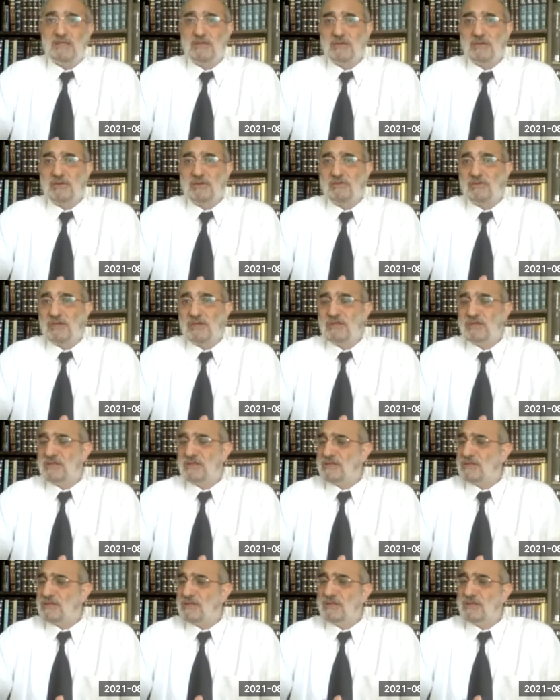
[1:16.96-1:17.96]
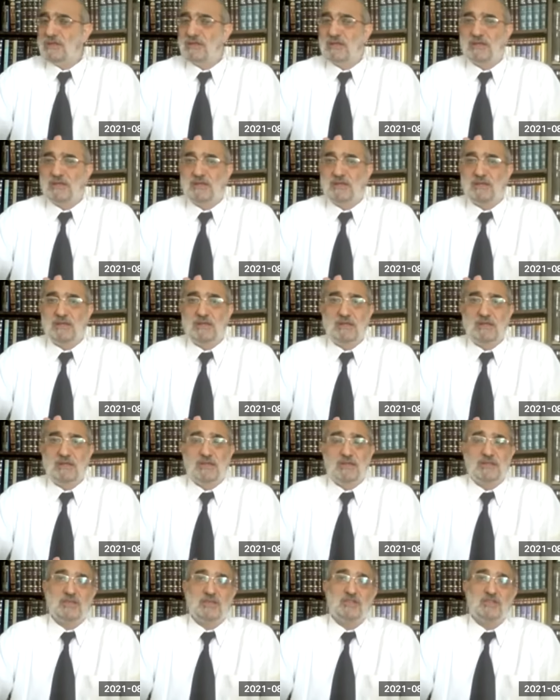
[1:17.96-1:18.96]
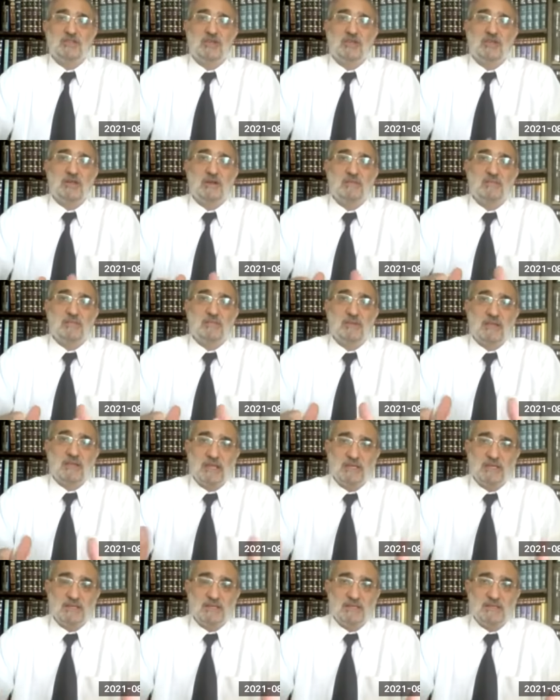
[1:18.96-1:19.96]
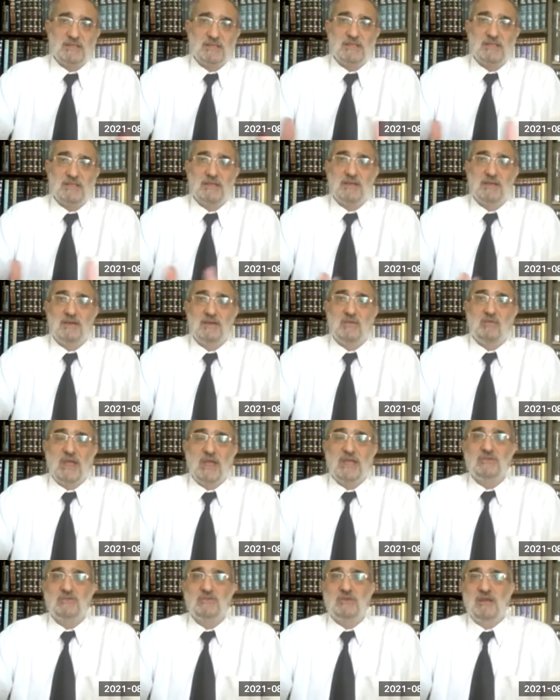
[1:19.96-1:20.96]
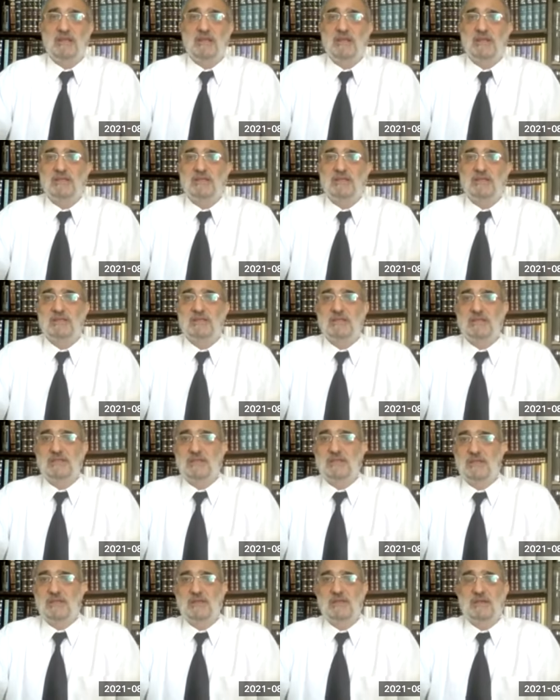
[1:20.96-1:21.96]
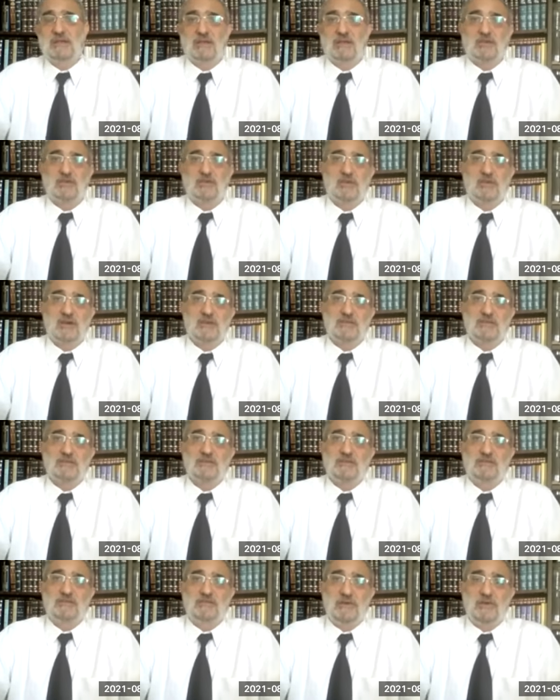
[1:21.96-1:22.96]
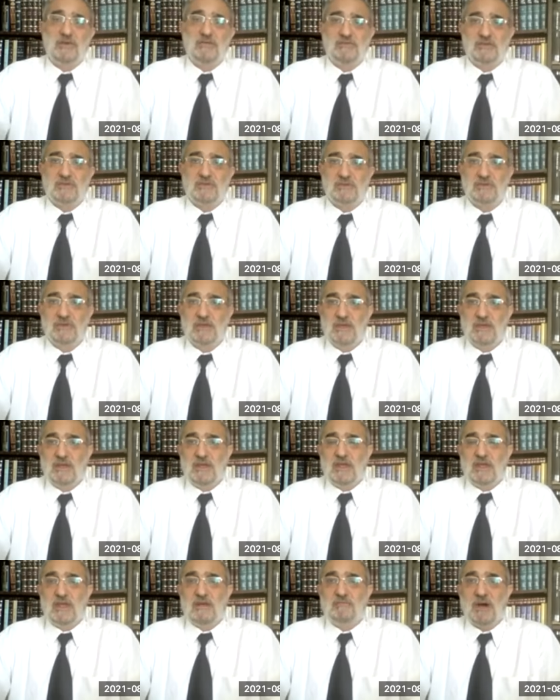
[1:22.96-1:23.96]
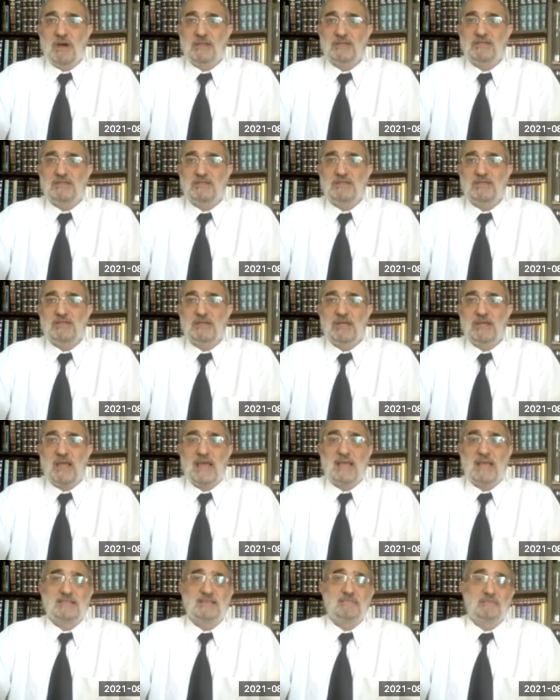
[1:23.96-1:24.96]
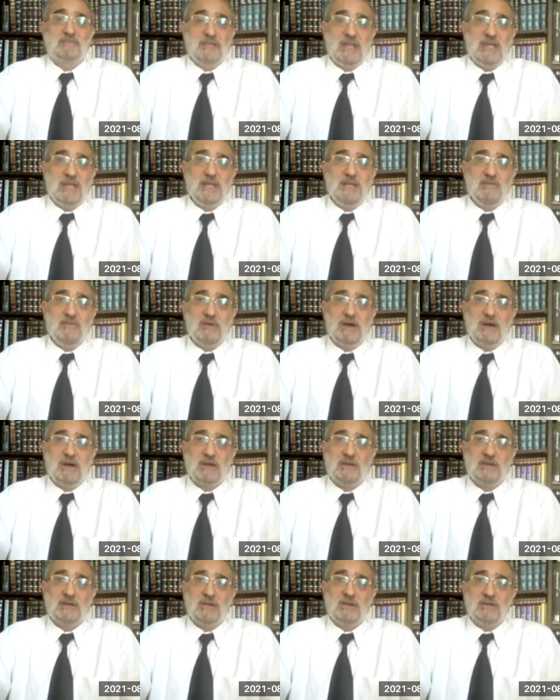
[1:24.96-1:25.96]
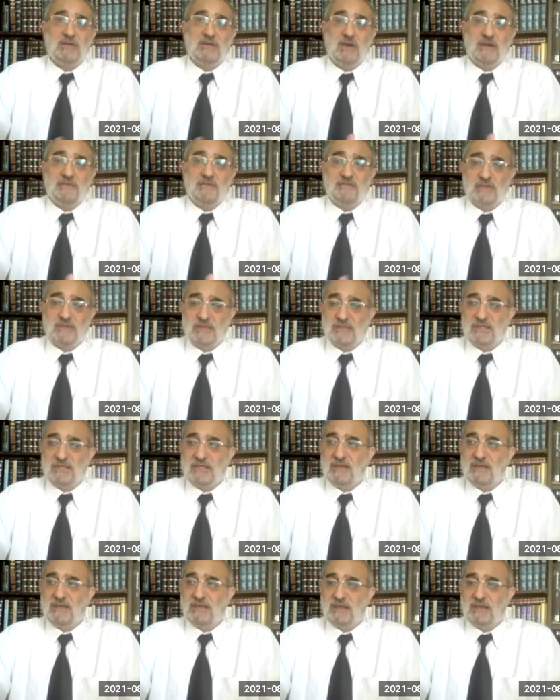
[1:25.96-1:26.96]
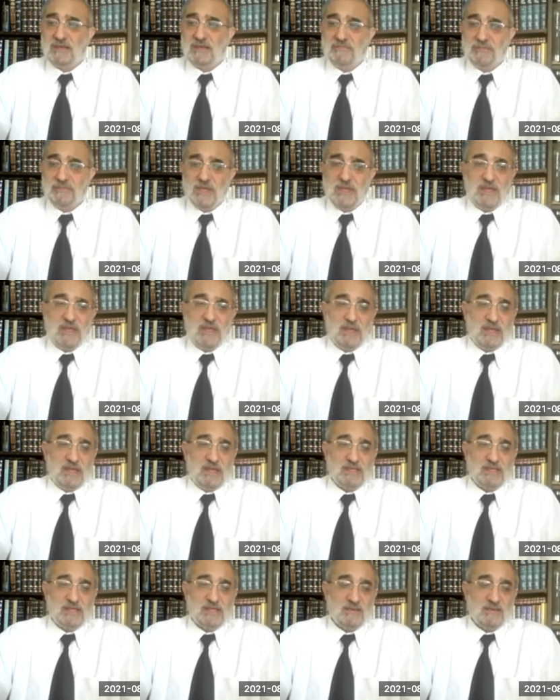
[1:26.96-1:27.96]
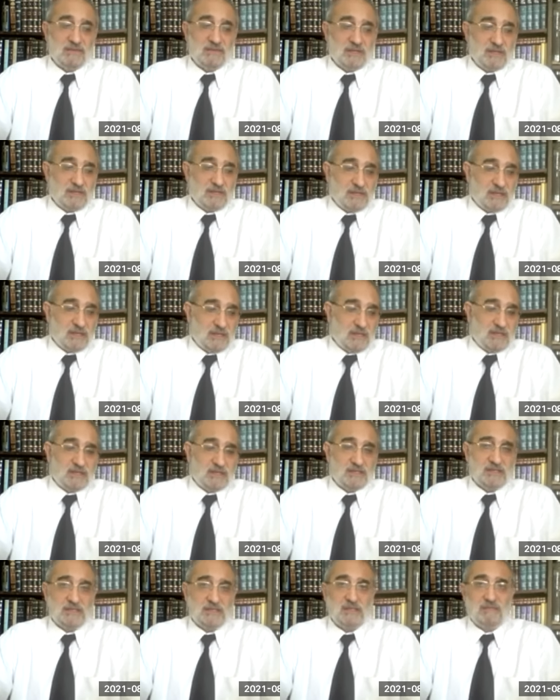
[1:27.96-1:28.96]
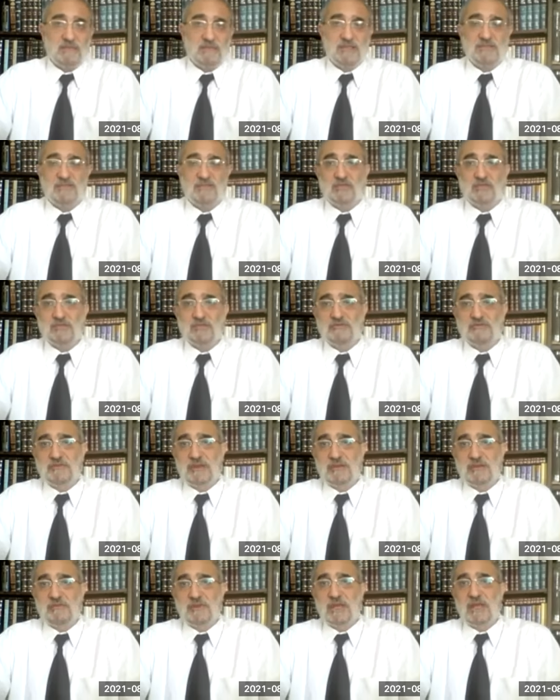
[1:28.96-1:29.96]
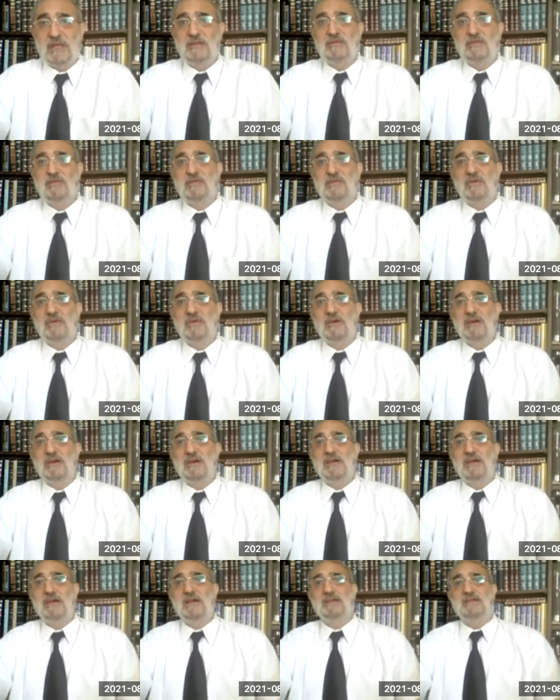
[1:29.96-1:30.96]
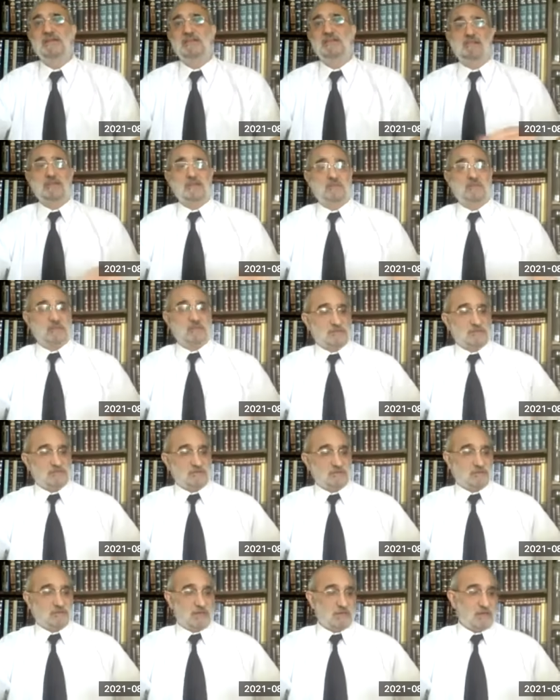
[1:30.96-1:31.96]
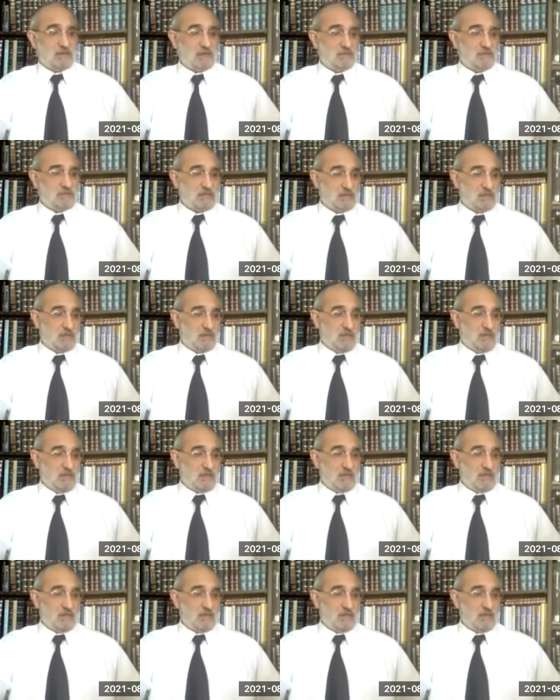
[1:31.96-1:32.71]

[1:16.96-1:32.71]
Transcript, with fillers: you know it's such a complicated way to gonna cross the road uh, but uh, as Bnei Noach, you have uh, seven mitzvot of Bnei Noach and seven mitzvot Bnei Noach every time